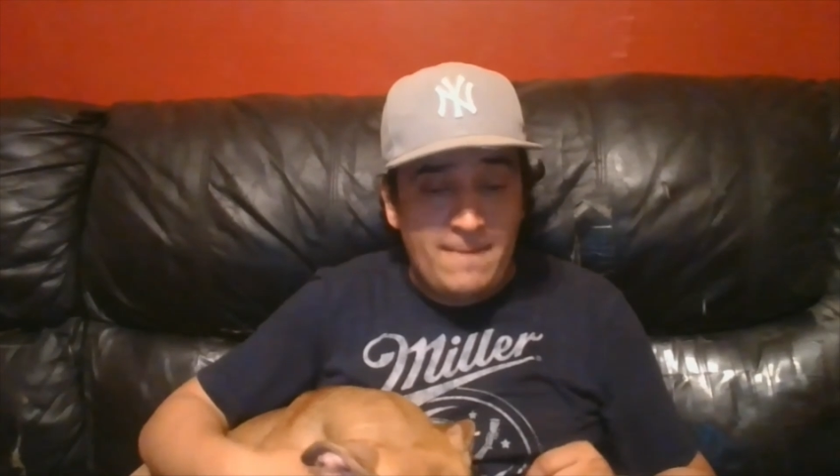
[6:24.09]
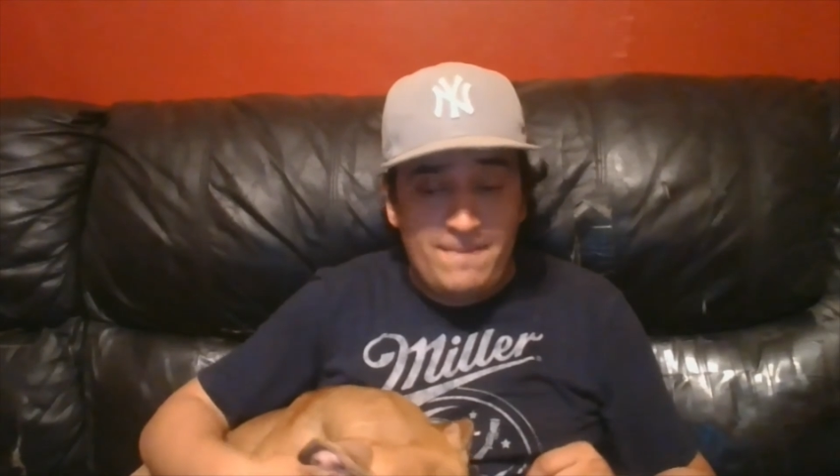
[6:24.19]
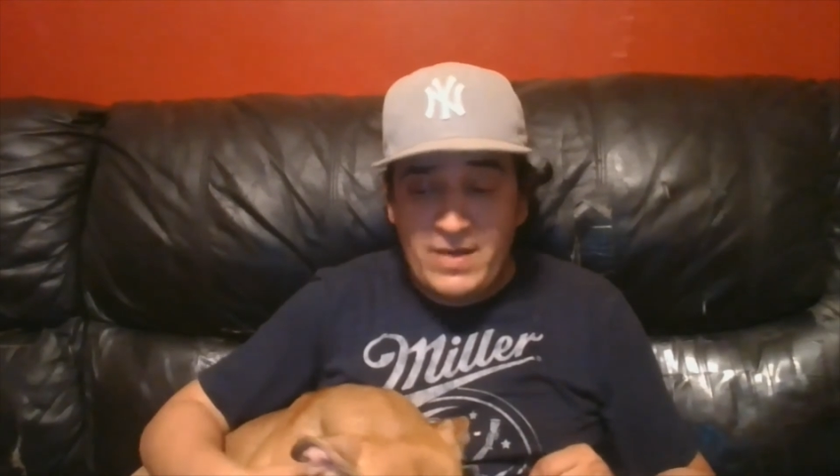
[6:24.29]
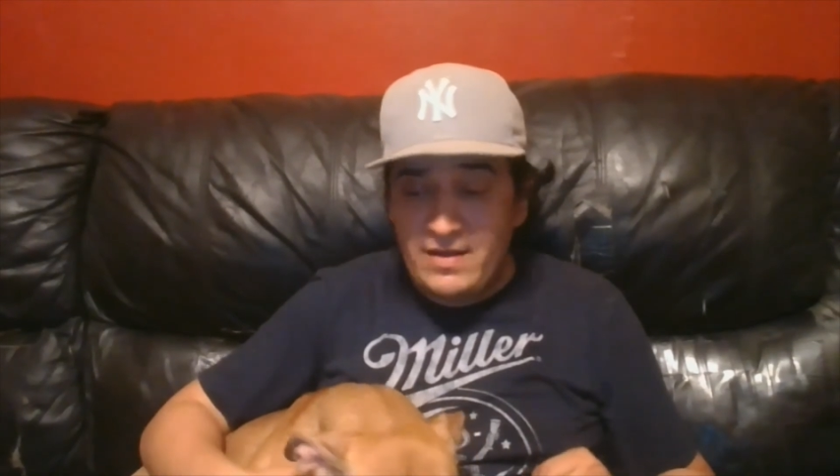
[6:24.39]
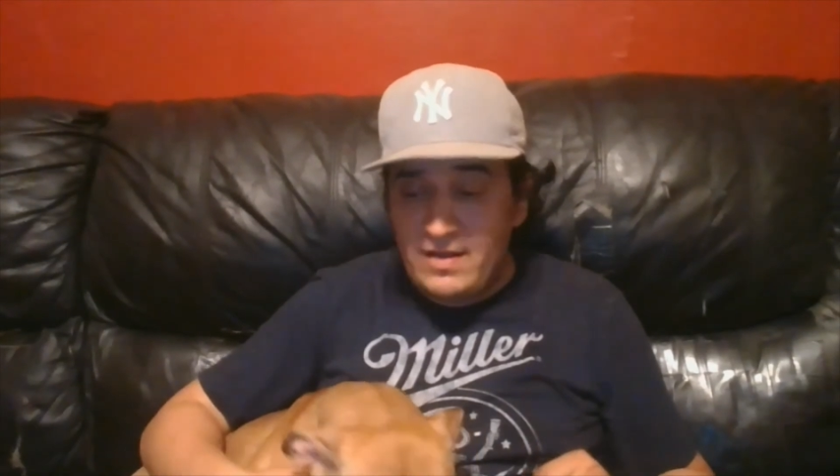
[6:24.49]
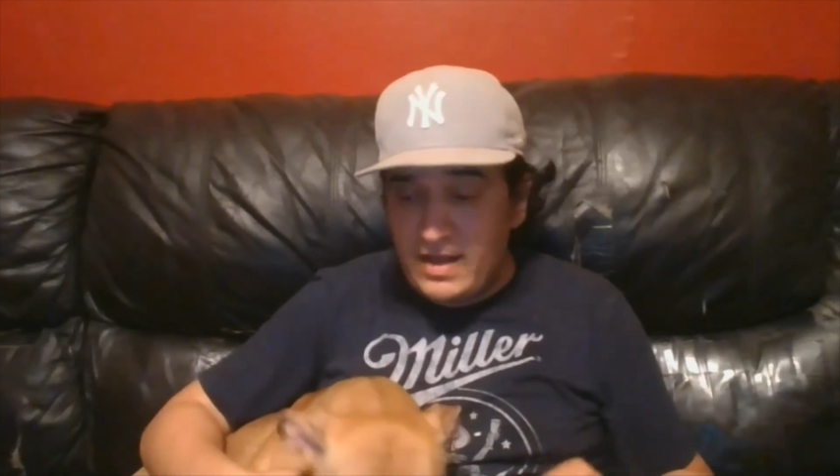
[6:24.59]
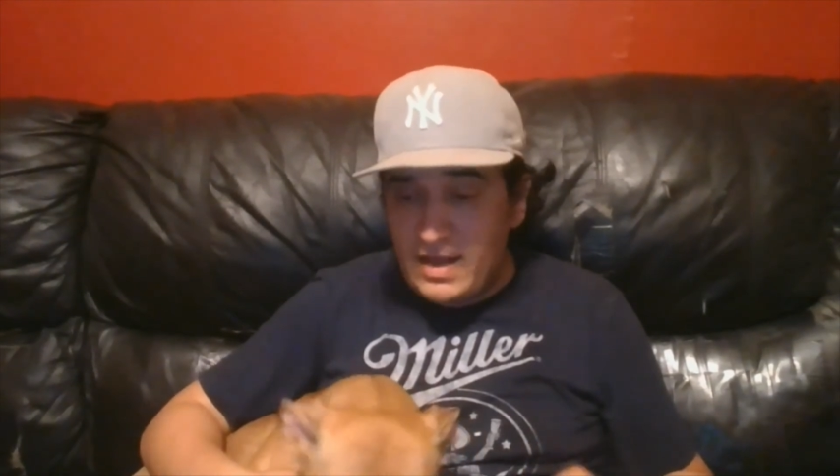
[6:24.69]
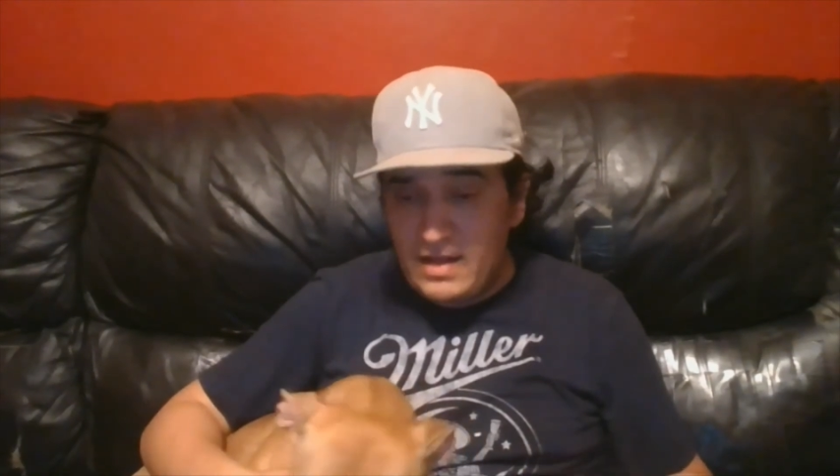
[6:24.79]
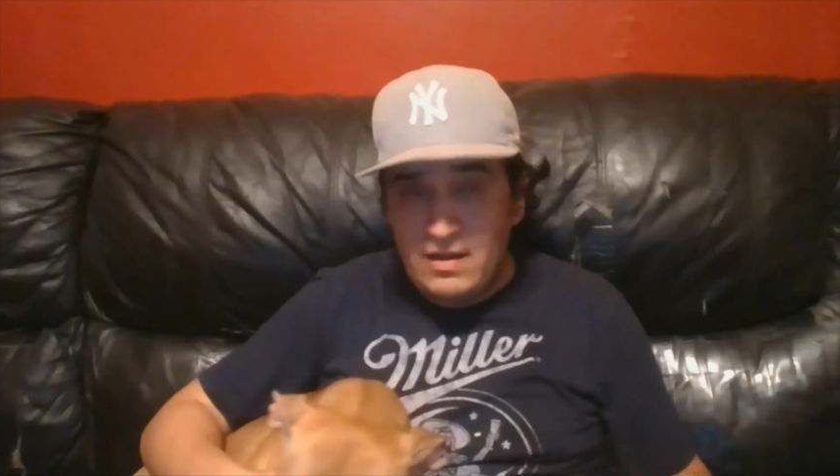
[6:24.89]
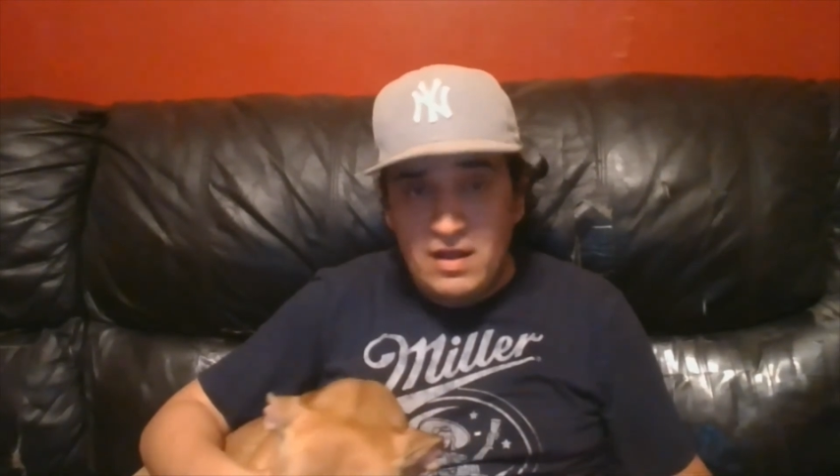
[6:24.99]
but
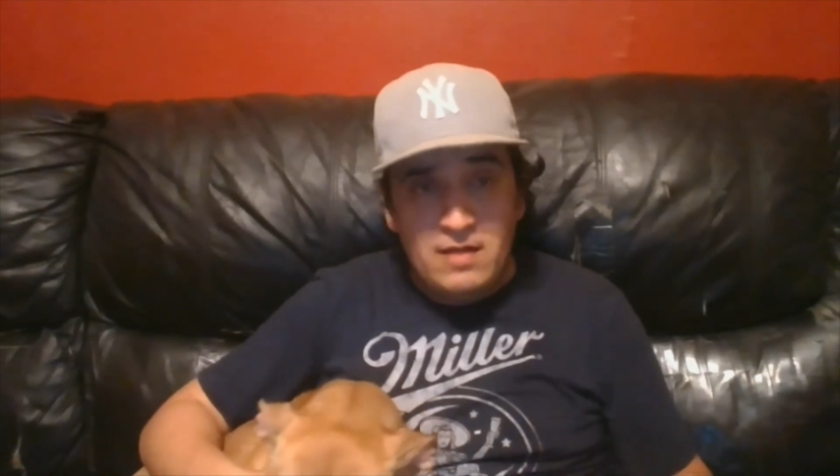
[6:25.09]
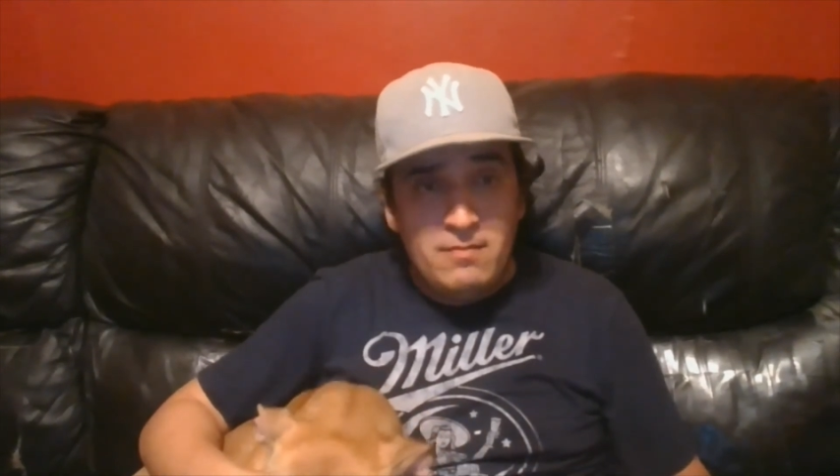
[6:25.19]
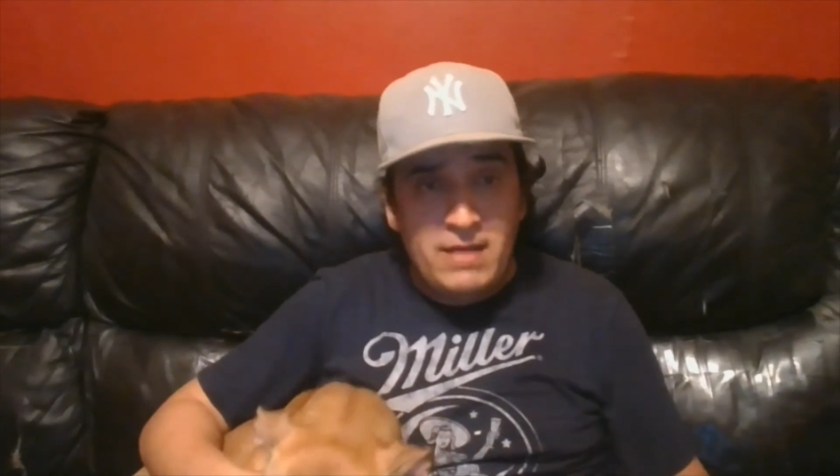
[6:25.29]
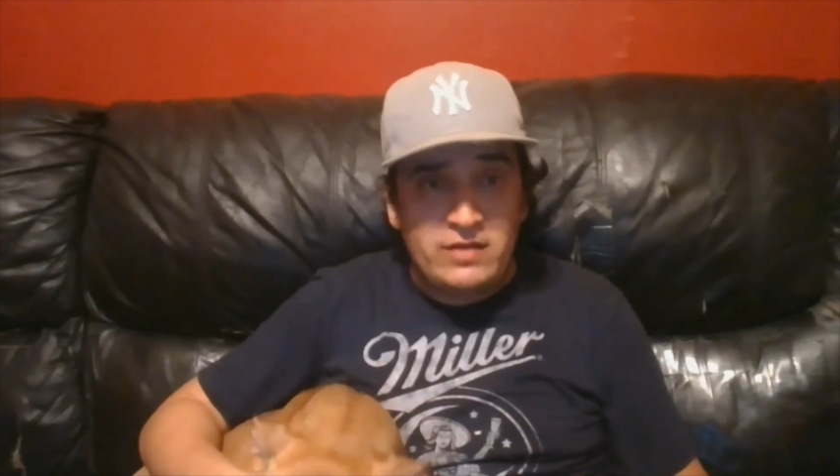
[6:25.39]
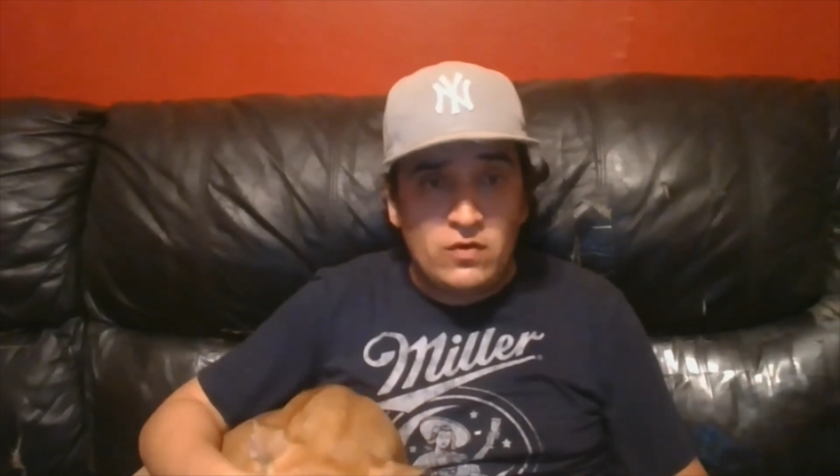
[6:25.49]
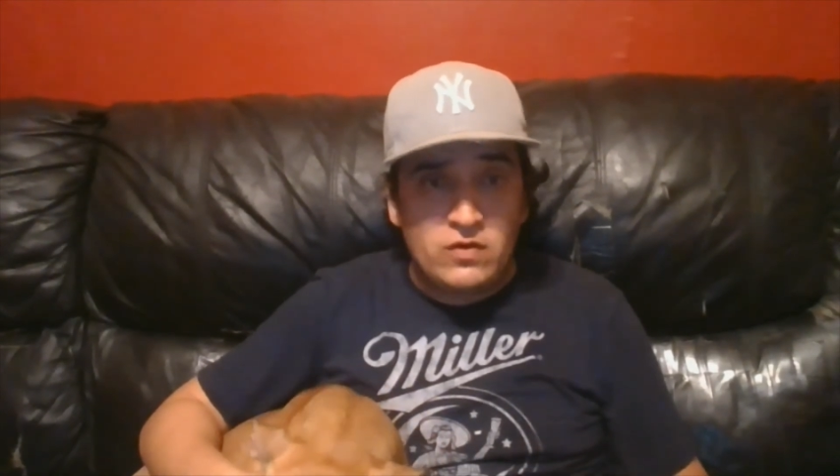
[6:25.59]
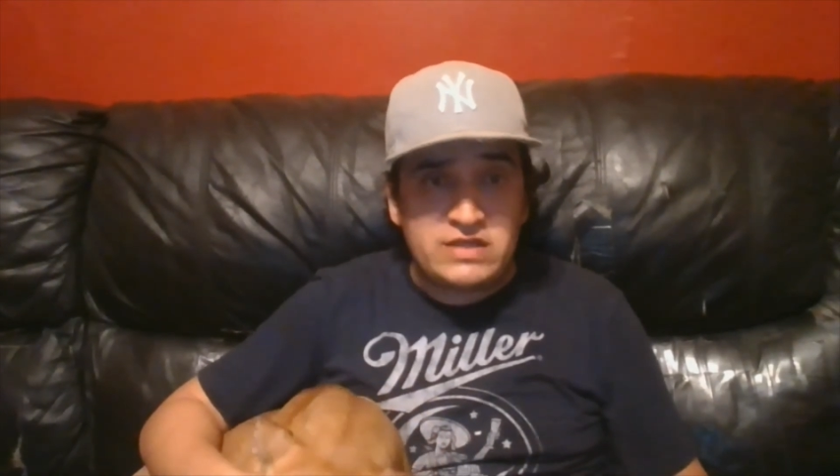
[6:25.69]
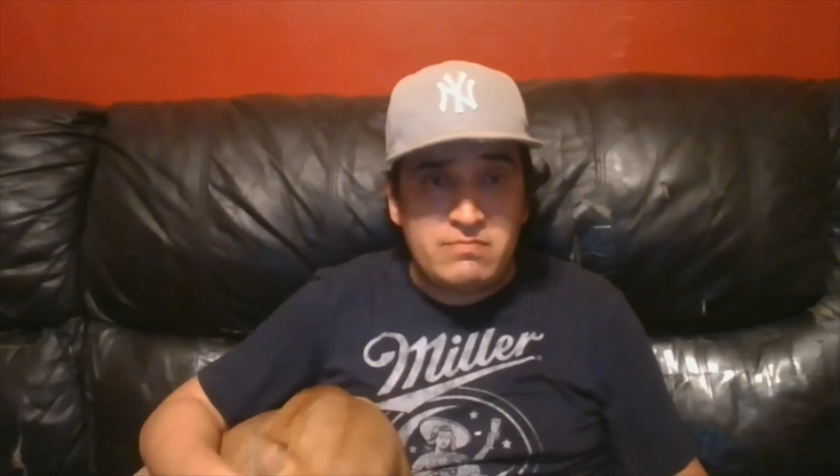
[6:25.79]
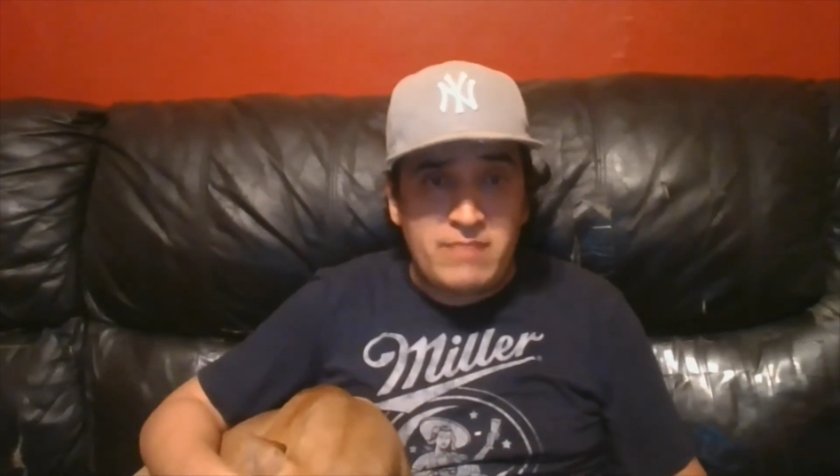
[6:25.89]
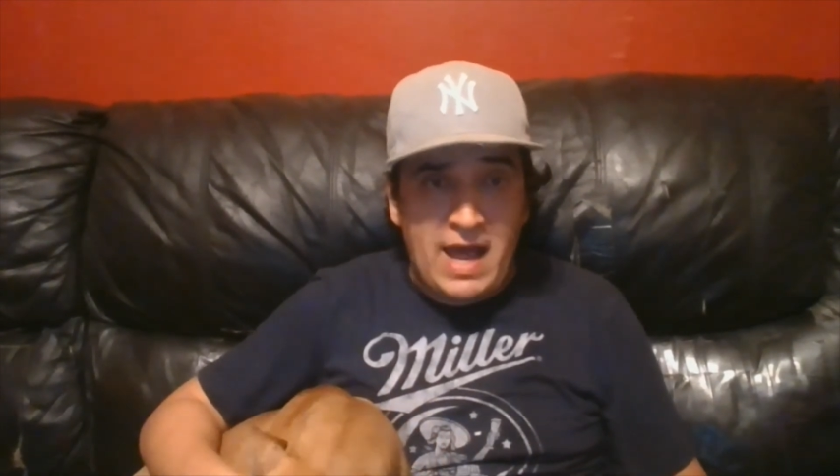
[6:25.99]
again, my dogs are
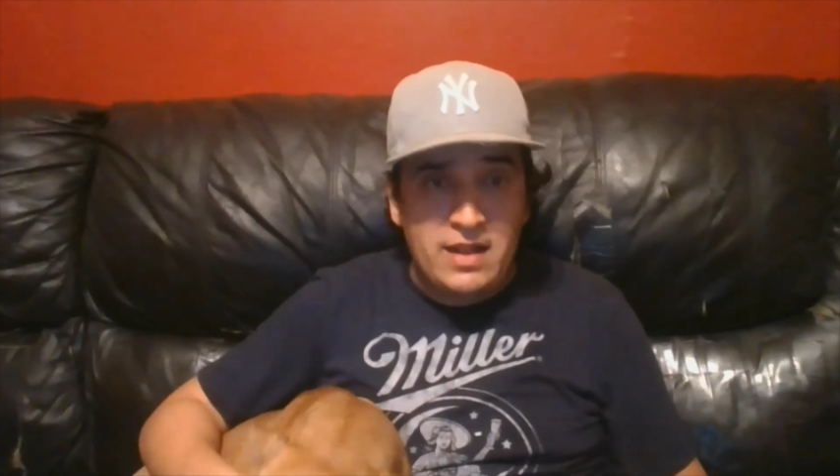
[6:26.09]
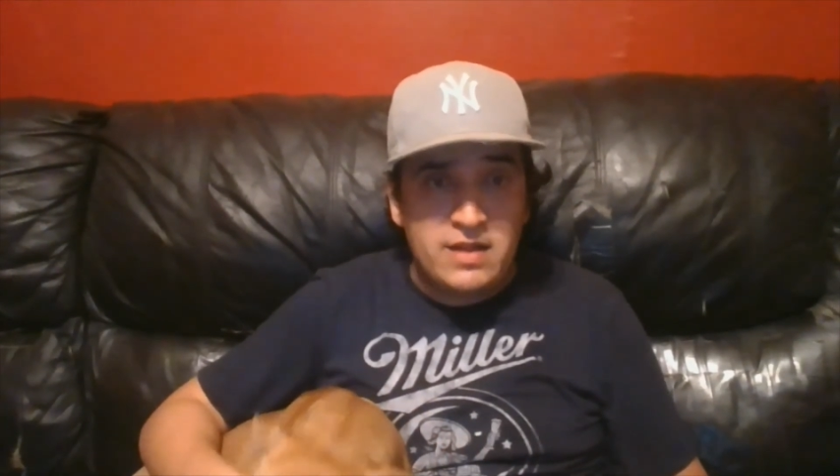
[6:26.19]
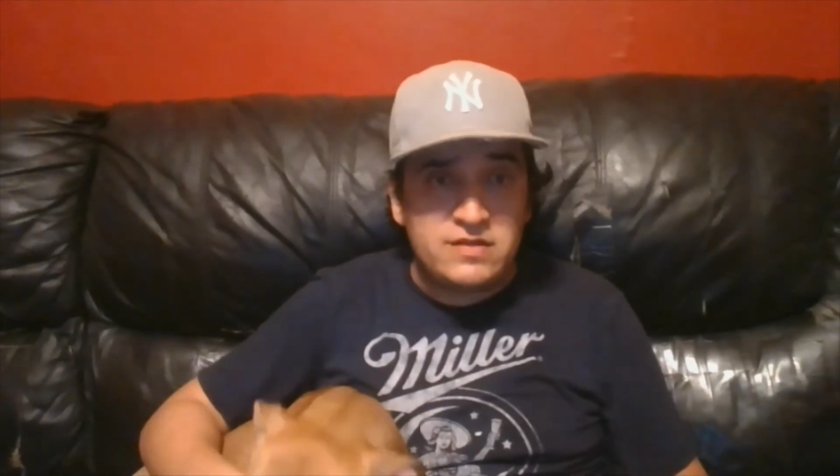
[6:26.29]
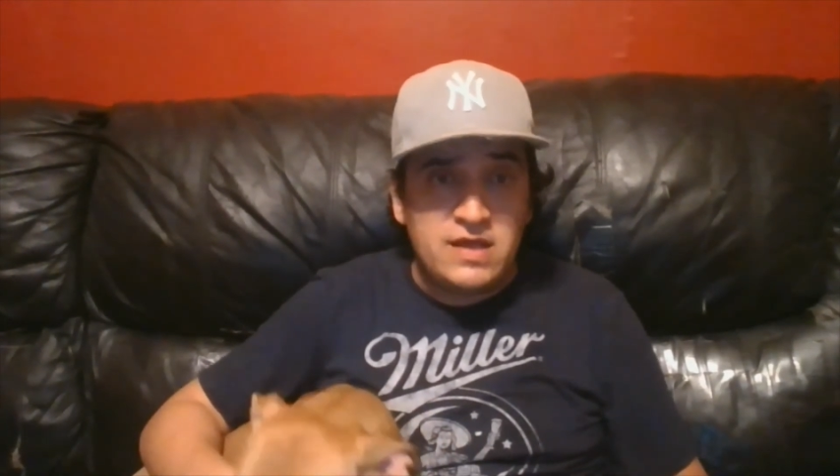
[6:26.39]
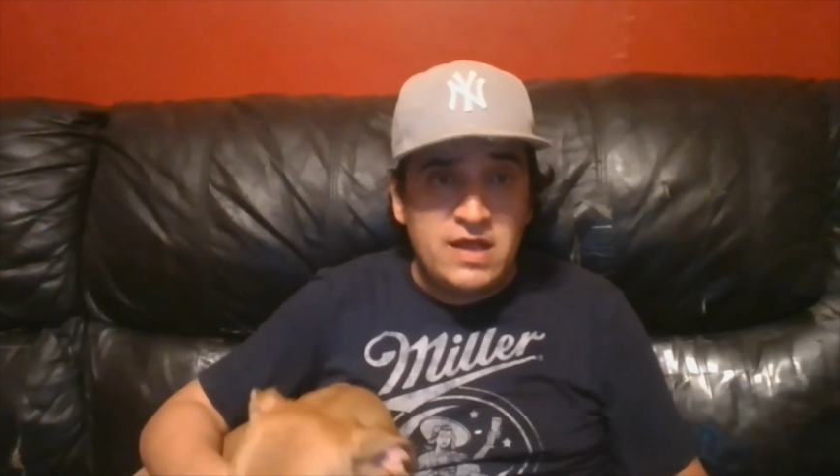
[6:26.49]
balanced.